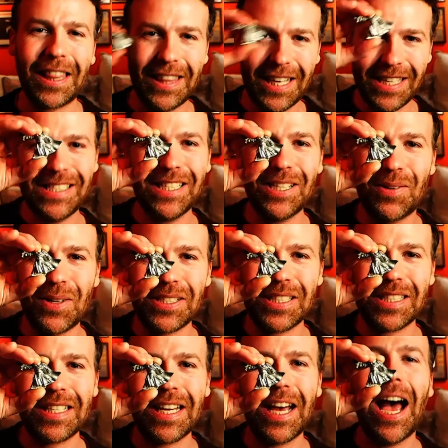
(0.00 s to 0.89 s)
this
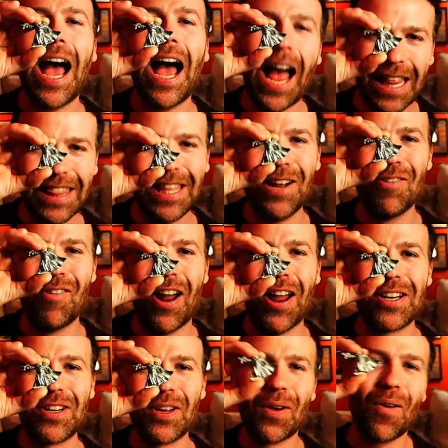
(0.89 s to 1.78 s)
Inquisitor and their
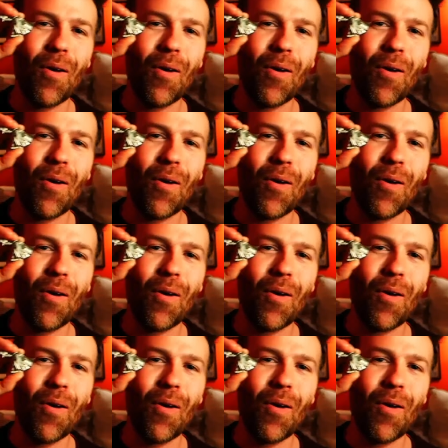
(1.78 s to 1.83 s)
retinue.